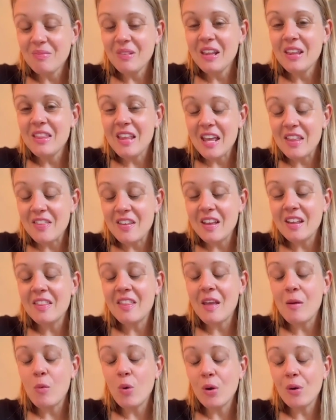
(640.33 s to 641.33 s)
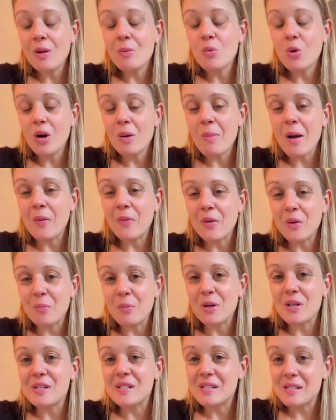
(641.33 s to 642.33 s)
They think they worry more about their
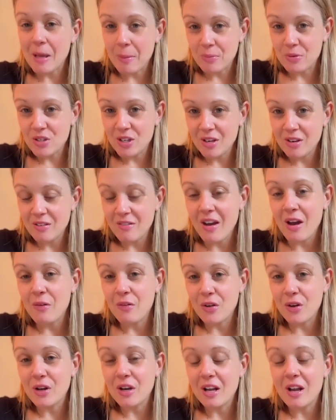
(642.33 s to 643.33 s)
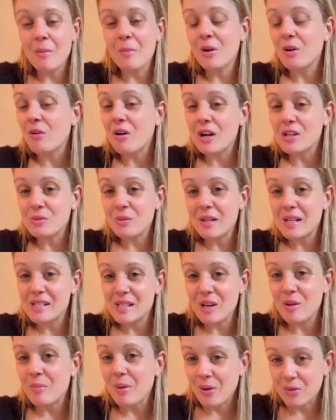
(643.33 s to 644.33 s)
perception of how they're going to come across when they
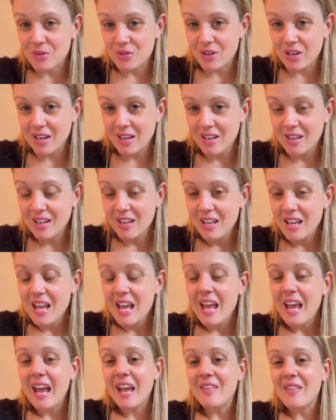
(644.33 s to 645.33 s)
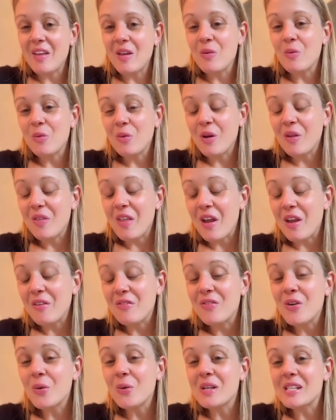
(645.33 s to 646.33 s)
set a boundary. And they
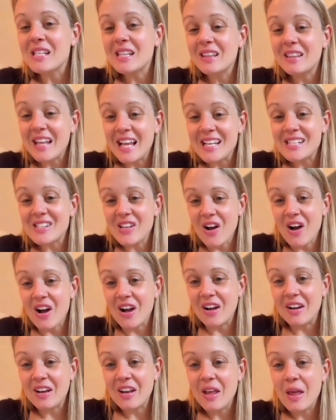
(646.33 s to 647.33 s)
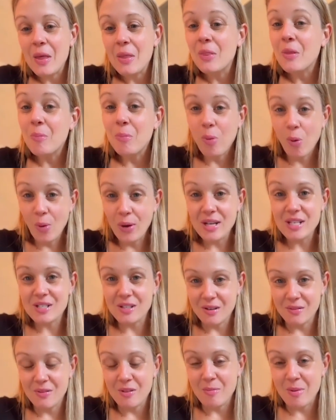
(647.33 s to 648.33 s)
focus less on the point
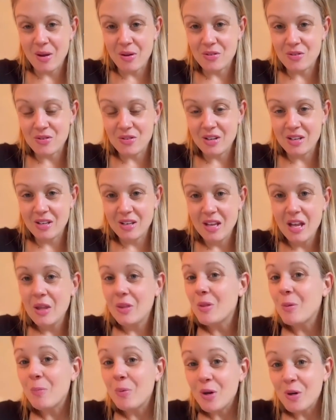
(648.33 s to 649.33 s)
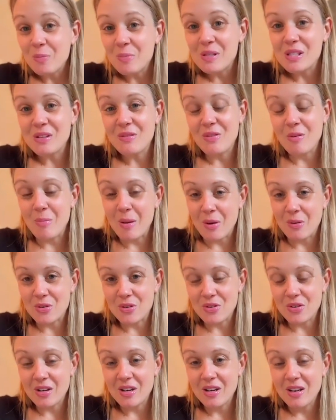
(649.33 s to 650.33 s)
of the boundary, the purpose of the
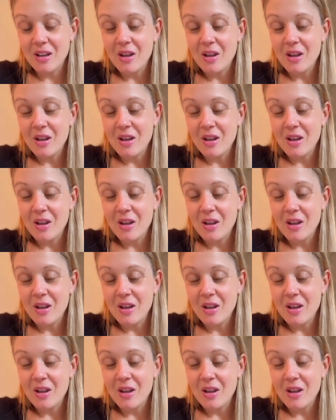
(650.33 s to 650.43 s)
boundary,